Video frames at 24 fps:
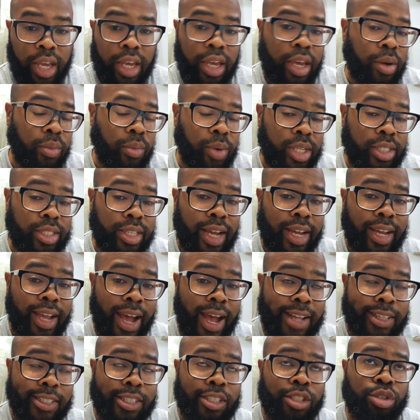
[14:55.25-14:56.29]
And once I
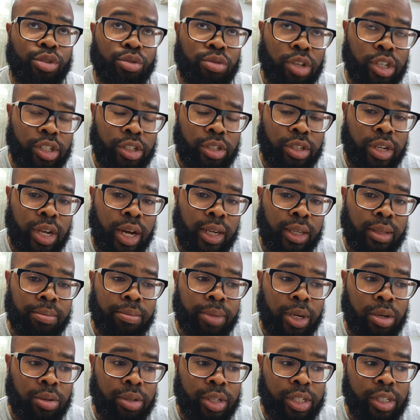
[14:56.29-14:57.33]
got the $200
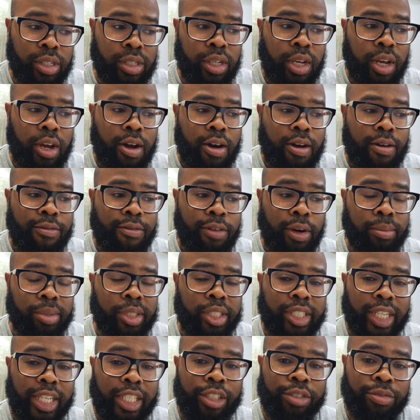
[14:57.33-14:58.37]
bonus from the
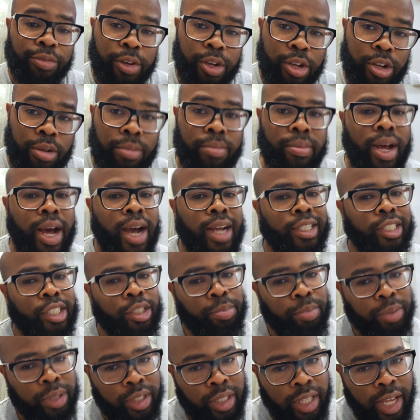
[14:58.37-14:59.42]
Chase Freedom, I
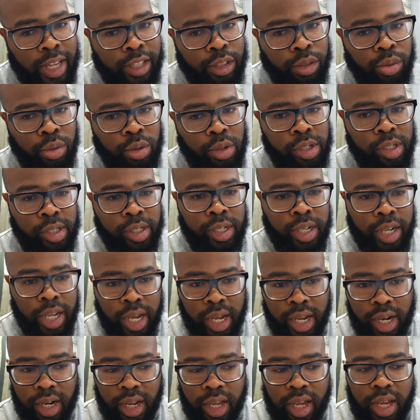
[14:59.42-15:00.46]
just put that towards the
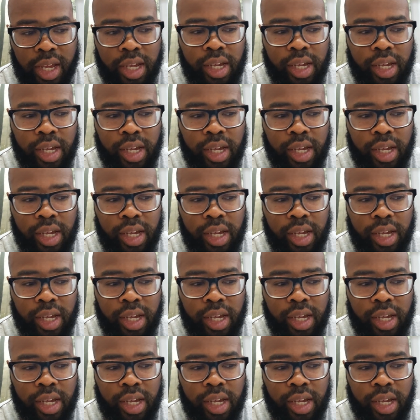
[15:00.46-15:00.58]
debt.